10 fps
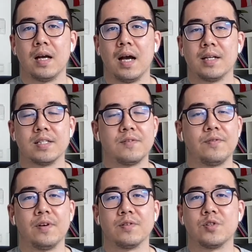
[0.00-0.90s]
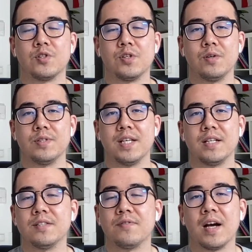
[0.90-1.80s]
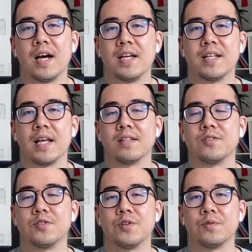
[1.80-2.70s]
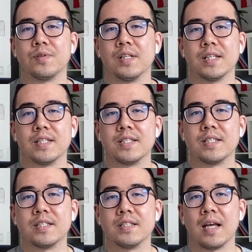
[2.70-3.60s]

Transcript: I just feel so satisfied and so released.